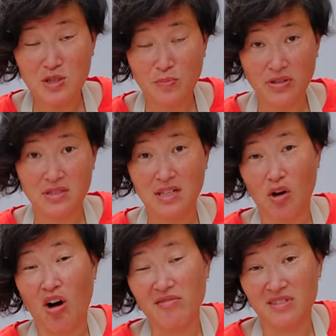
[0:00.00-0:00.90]
spots in
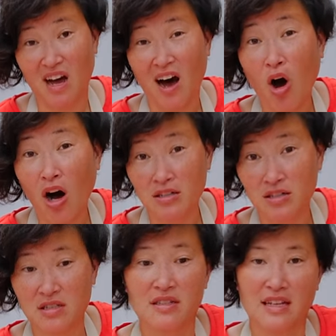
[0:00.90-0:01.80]
our oven are
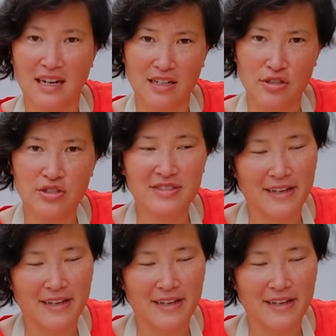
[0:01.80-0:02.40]
hotter than others,